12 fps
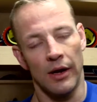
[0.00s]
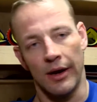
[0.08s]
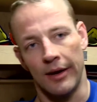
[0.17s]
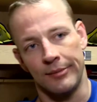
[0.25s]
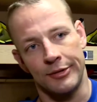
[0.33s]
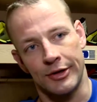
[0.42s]
Yeah,
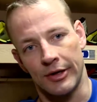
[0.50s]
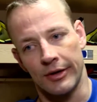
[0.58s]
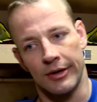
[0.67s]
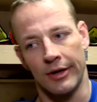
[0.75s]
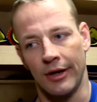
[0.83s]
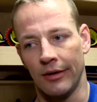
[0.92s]
I'm
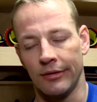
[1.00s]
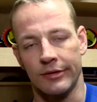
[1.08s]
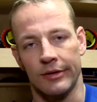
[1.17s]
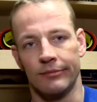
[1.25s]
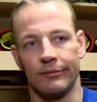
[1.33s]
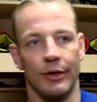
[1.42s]
sure, you know,
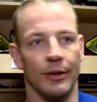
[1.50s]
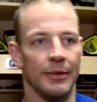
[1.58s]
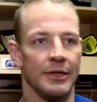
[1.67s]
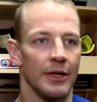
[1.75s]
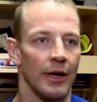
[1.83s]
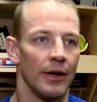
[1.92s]
something's going to be
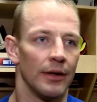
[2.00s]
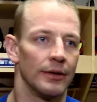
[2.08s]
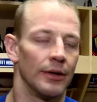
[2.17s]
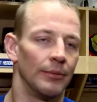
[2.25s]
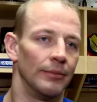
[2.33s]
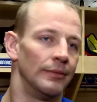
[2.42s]
said or
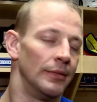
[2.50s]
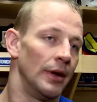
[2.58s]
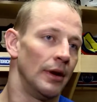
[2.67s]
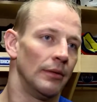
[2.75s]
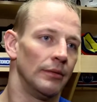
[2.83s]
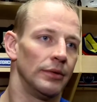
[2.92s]
something, you
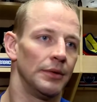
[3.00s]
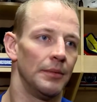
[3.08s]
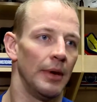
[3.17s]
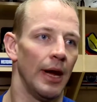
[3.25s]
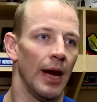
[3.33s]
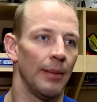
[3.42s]
know,
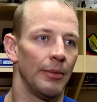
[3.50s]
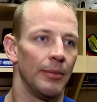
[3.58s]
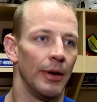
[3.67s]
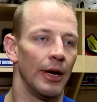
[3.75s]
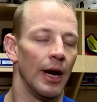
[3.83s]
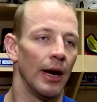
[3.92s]
may happen,
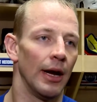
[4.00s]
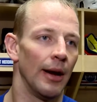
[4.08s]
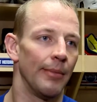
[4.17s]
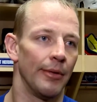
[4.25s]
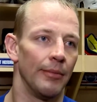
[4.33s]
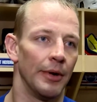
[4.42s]
may not
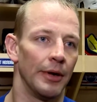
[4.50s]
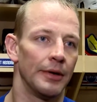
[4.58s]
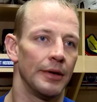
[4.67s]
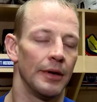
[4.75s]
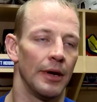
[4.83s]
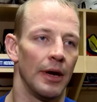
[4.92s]
happen.
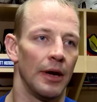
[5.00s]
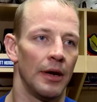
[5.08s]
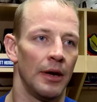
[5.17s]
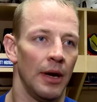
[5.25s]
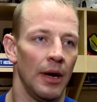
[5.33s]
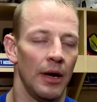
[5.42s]
But
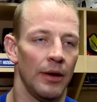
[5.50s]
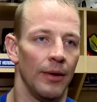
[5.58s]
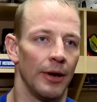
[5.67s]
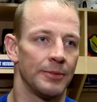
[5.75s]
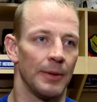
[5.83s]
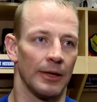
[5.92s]
do I
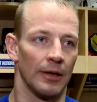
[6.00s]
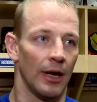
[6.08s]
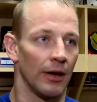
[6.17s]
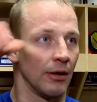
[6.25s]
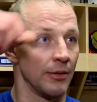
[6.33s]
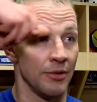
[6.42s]
expect a
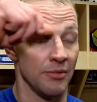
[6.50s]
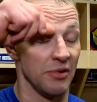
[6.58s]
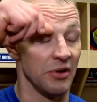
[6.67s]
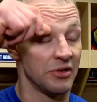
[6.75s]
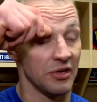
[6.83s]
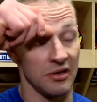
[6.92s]
lot of
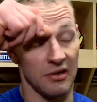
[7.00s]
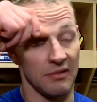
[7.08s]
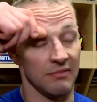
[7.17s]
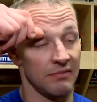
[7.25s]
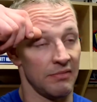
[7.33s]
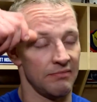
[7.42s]

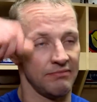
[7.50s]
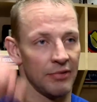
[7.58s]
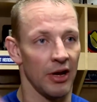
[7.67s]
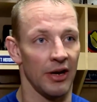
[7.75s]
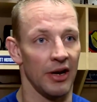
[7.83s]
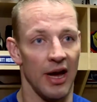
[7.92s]
retribution?
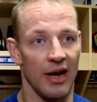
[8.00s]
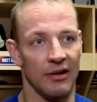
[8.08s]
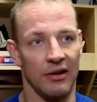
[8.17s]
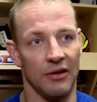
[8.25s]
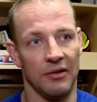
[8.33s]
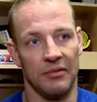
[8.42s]
Probably not,
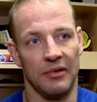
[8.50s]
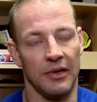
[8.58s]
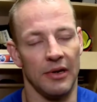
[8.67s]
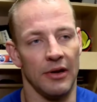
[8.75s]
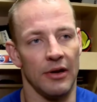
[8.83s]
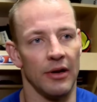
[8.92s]
no.
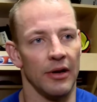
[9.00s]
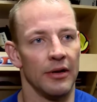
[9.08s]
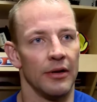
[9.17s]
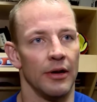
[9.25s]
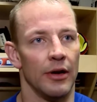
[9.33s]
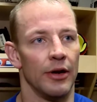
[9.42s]
They're
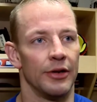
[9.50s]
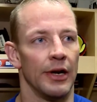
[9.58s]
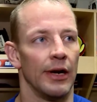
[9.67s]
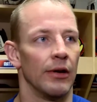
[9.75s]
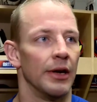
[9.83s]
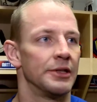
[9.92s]
in a
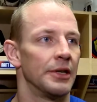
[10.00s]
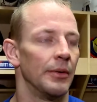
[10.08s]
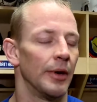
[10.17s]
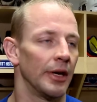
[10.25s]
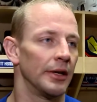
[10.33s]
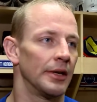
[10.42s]
tight race. They
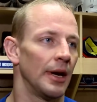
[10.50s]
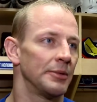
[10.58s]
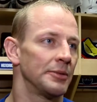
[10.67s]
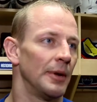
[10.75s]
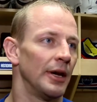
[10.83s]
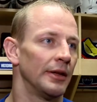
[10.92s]
want to get top
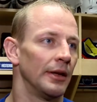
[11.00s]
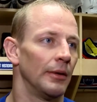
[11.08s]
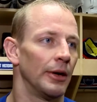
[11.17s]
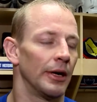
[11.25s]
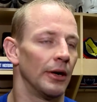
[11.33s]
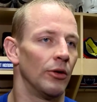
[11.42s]
spot. They
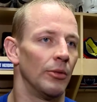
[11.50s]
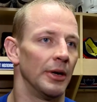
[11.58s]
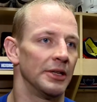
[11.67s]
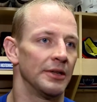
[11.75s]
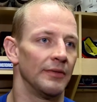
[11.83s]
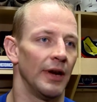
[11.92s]
want to get home
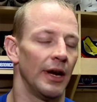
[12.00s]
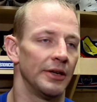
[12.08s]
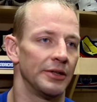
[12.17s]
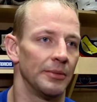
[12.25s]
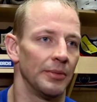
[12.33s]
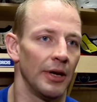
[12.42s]
ice
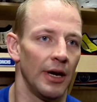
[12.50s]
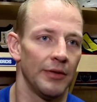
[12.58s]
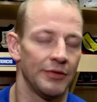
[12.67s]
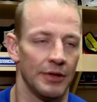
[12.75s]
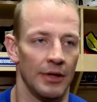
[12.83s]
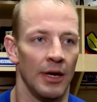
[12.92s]
advantage in the
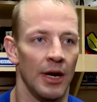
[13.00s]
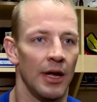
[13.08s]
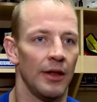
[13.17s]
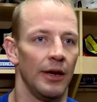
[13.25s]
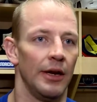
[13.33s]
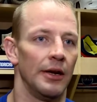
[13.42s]
playoffs, and
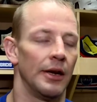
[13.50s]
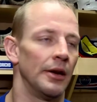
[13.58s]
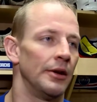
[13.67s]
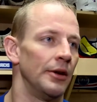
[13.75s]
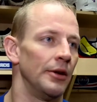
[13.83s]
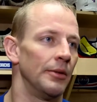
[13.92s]
they need to
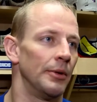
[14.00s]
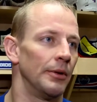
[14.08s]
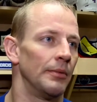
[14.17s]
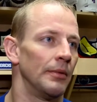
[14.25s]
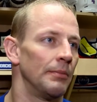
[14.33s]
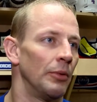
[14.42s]
continue to
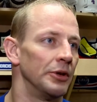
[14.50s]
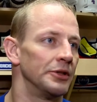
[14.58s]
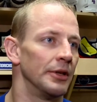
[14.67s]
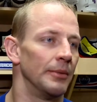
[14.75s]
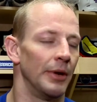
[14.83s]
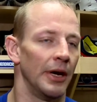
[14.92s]
put points
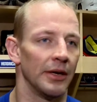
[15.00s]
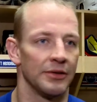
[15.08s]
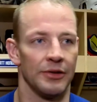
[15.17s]
in the bank.